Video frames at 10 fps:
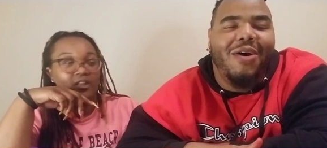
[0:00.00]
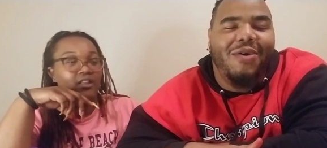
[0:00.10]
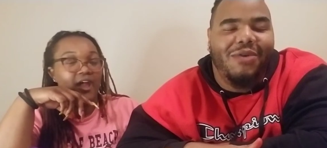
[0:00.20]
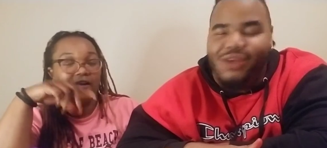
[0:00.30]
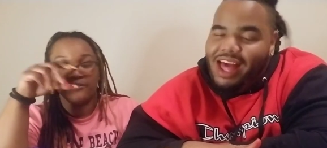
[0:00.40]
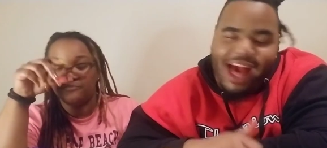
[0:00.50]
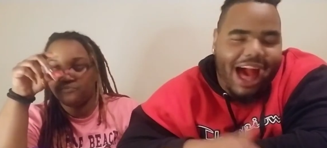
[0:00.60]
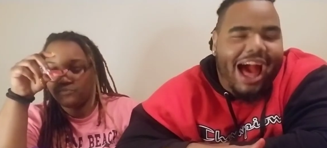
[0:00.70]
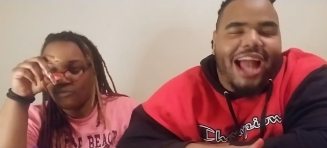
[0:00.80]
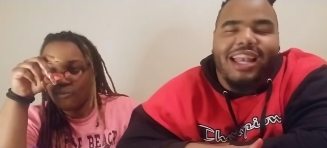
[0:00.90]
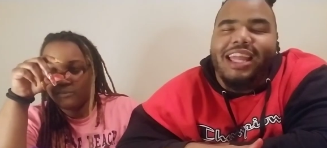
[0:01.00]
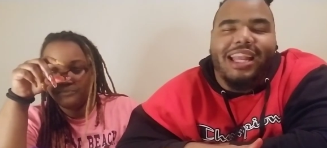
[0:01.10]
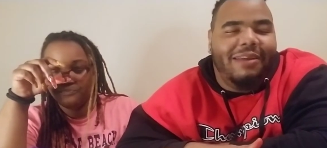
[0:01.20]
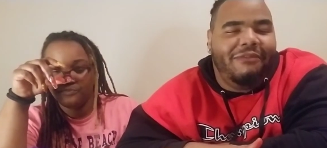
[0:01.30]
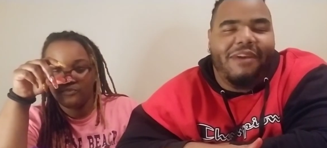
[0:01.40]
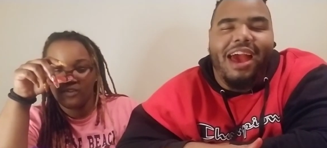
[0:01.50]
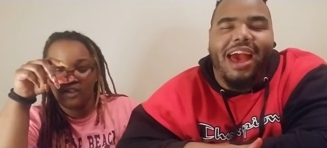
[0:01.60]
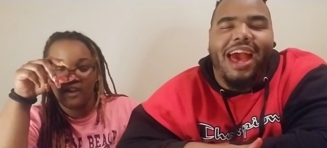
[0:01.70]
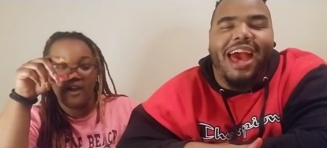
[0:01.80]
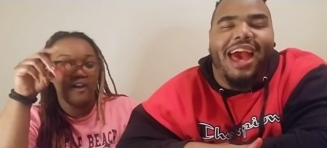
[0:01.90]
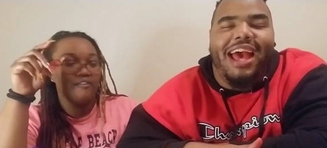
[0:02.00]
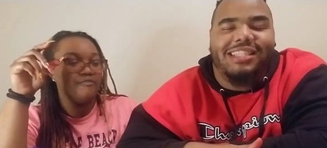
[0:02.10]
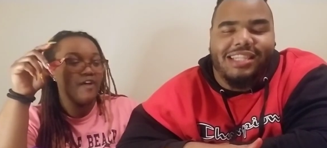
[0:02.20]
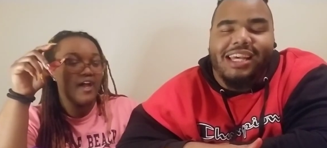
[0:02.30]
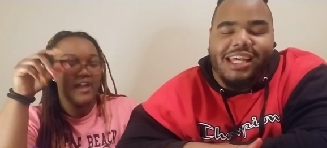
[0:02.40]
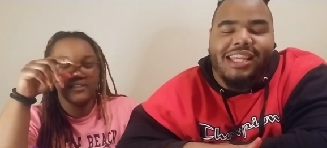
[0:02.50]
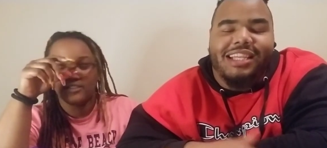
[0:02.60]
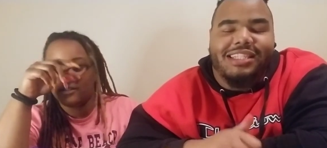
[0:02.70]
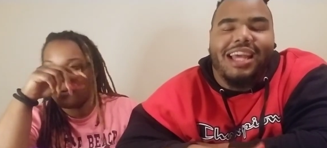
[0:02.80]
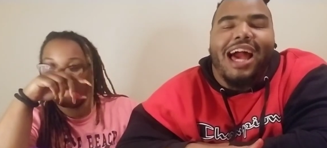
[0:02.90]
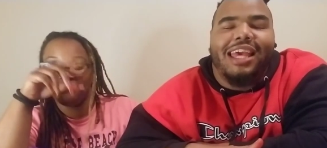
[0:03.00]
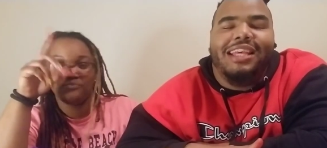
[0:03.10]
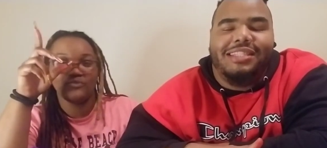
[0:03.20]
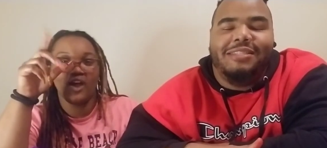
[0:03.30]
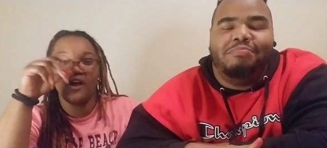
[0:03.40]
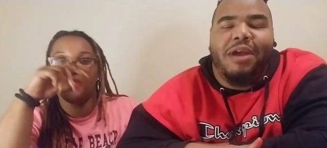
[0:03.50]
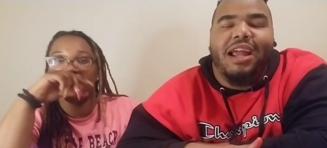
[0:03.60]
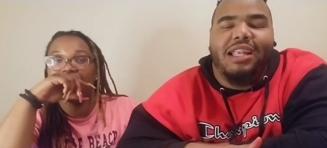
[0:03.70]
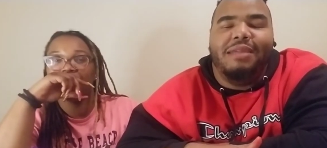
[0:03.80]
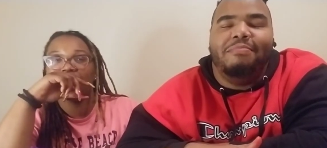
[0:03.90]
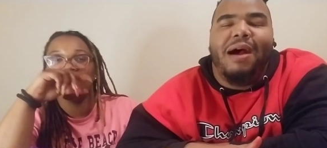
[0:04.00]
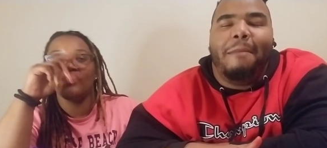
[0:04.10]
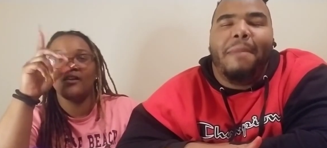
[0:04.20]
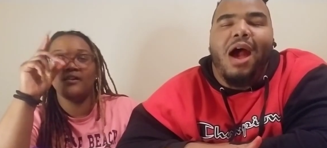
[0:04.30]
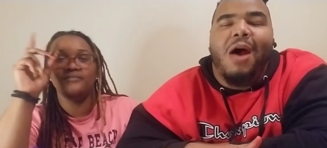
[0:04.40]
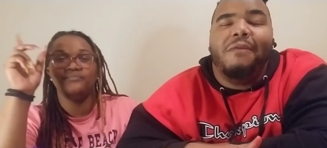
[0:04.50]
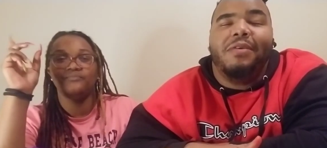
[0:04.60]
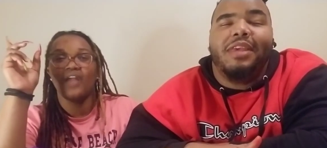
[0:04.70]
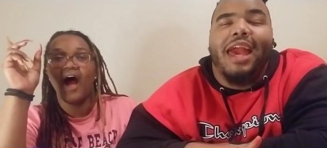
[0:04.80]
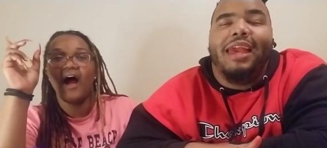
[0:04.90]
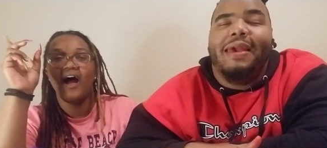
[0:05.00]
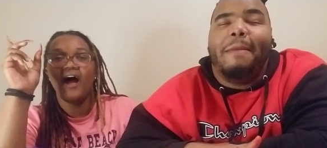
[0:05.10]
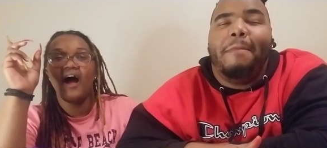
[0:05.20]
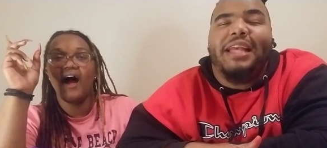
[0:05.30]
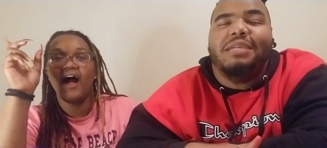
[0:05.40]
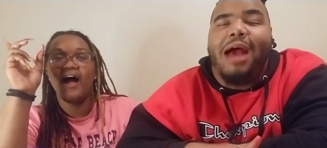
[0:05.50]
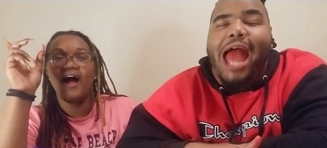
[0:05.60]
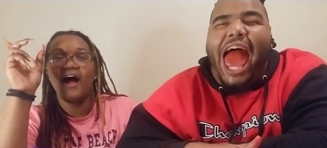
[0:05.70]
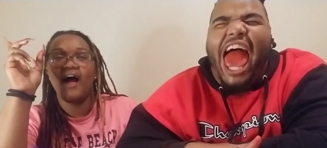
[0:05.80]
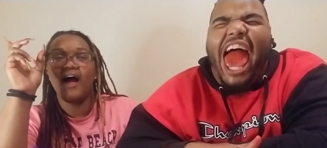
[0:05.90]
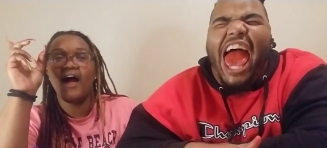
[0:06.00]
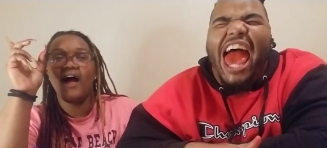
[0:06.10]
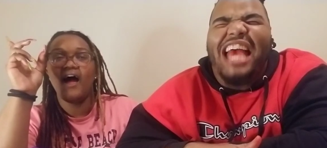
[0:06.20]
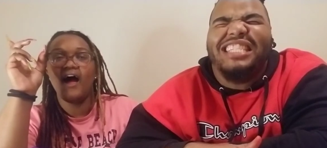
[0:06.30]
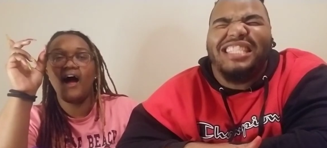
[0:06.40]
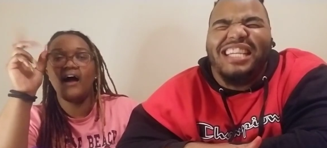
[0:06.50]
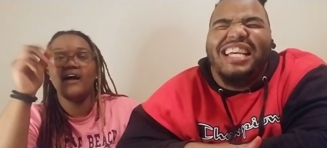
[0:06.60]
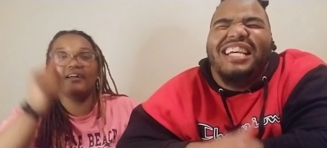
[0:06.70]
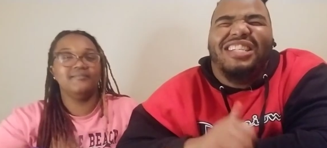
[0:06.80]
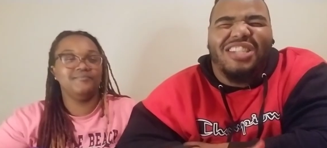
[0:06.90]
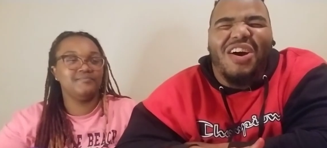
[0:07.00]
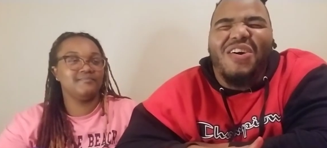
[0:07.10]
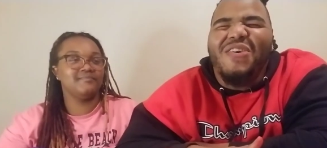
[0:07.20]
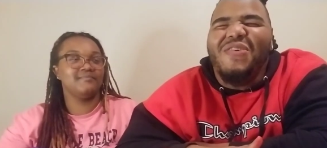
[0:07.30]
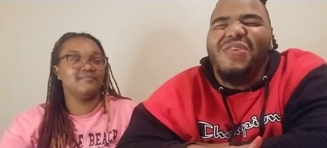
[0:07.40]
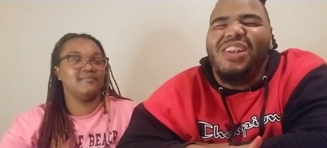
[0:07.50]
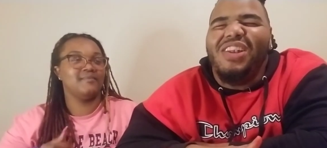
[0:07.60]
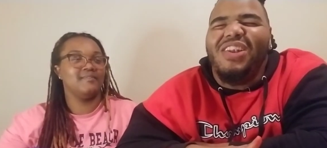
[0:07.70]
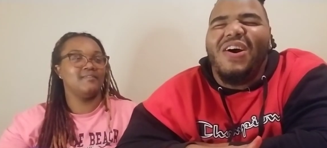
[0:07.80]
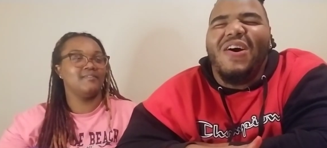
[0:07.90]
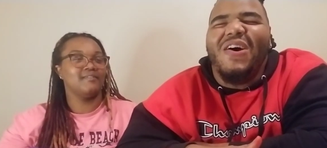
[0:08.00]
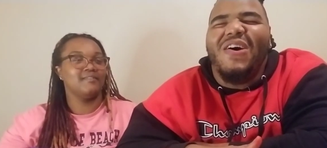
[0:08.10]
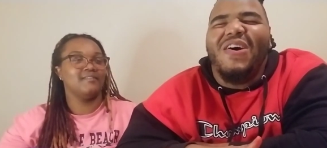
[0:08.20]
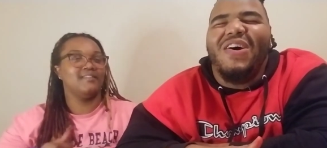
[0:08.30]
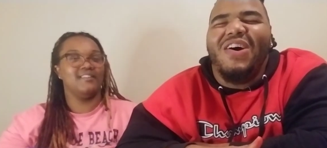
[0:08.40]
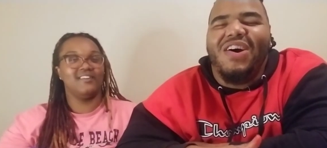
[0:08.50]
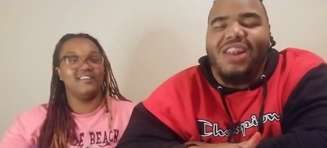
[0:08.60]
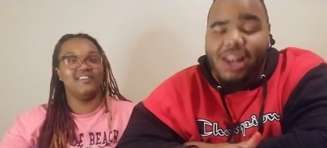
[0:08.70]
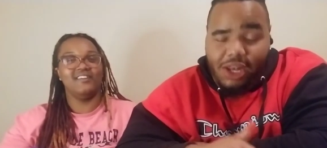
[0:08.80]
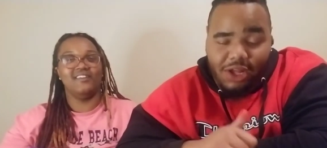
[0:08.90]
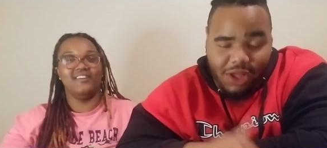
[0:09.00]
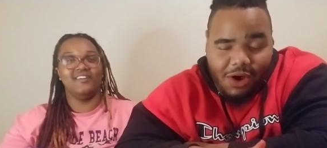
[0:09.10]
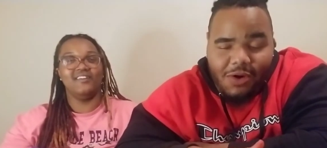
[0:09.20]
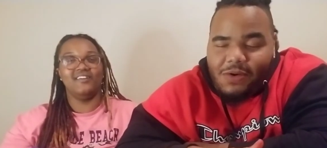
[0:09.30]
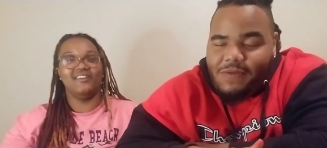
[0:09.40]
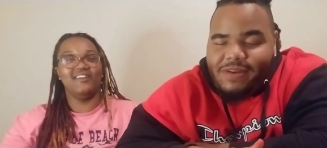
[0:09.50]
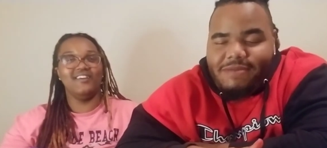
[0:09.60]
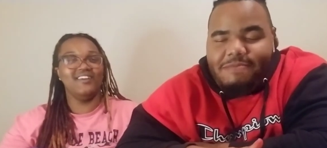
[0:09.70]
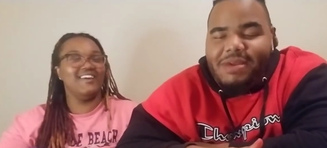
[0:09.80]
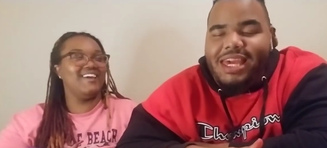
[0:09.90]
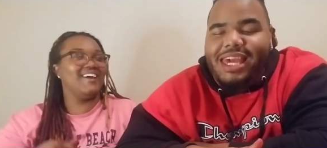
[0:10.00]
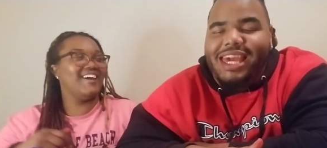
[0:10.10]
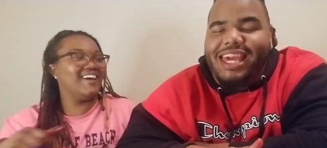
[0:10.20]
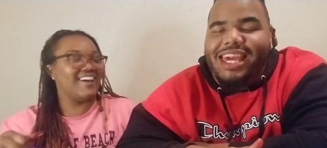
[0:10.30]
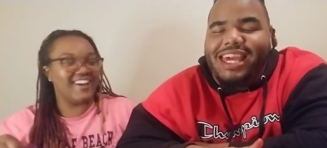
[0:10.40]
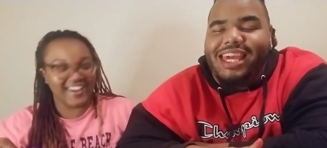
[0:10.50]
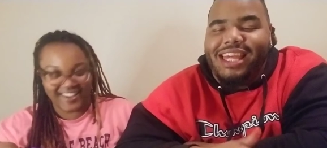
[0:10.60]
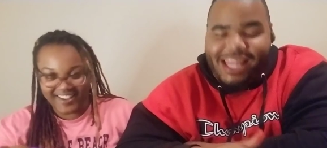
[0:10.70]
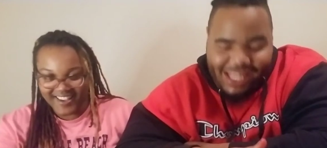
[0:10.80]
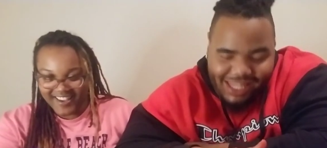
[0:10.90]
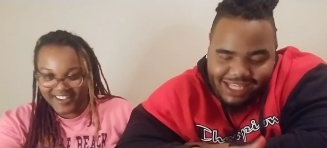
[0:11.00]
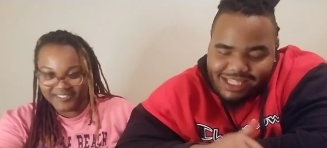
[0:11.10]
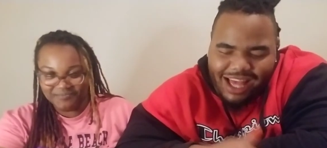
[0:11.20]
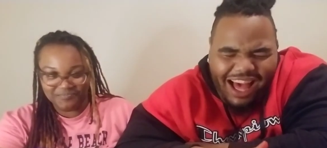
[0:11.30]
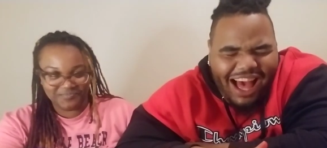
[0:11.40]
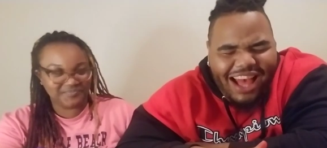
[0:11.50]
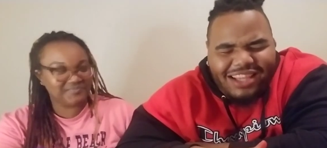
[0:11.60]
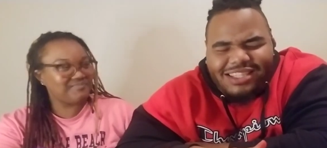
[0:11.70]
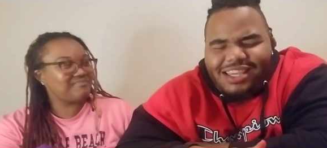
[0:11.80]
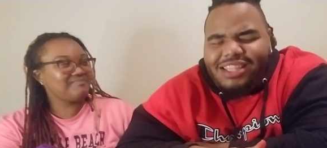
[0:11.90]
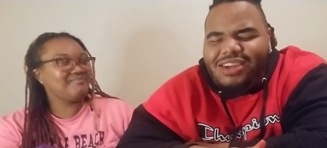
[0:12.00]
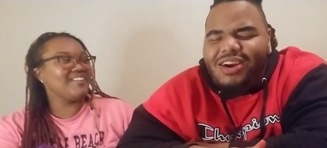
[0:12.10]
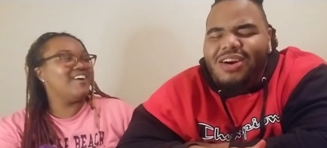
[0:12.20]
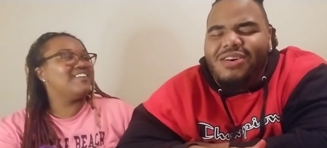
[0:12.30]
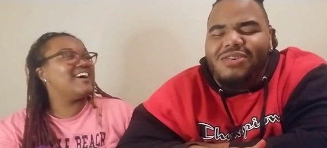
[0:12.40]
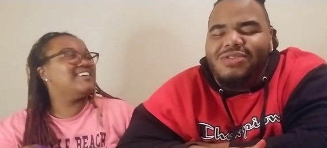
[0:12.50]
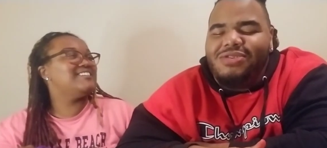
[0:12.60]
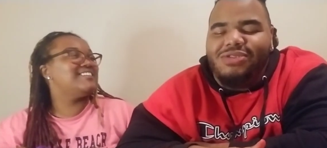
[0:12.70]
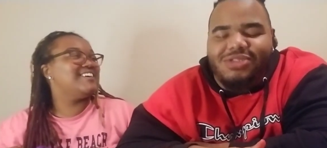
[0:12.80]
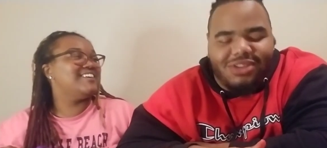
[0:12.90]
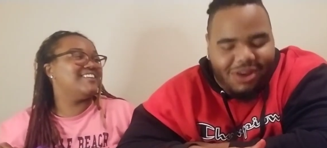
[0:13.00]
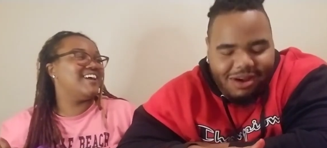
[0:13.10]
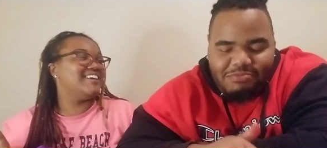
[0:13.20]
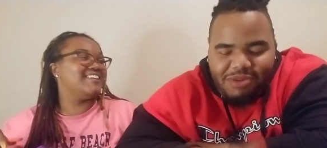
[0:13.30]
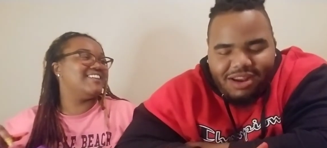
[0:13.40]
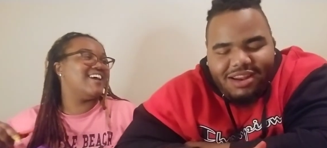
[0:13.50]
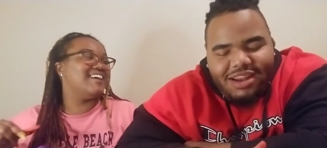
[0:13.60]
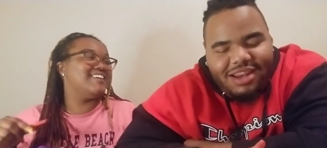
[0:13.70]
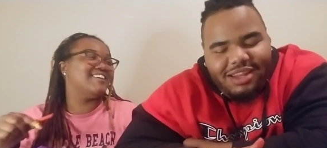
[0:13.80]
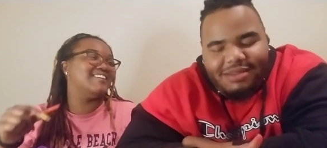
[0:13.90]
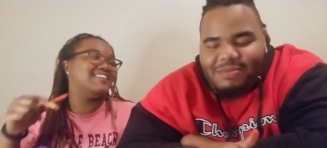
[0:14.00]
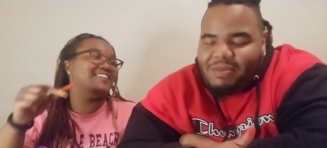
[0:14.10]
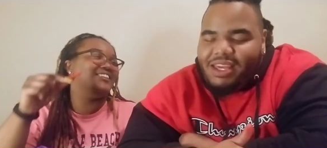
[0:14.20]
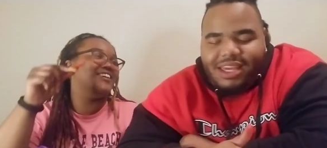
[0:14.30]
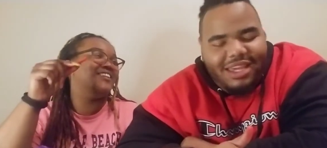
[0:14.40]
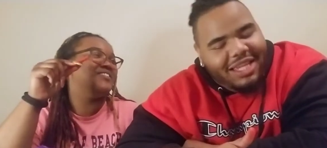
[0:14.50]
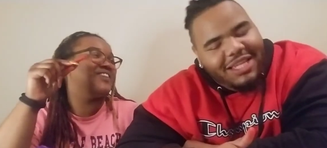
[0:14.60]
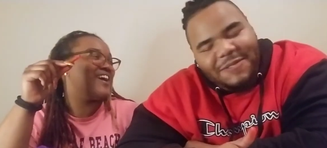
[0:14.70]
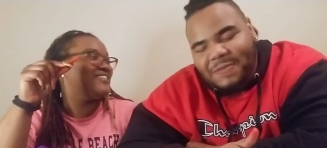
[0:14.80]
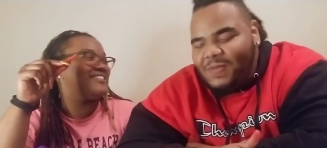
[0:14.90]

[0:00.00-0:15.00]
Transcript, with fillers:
Speaker 1: Now. I need it fast. fast. These Takis is hey. burning my mouth and making ah, my. Ah, ah, so Lord, look over me. He's hot Cheetos. Okay, shut up man. No, you can't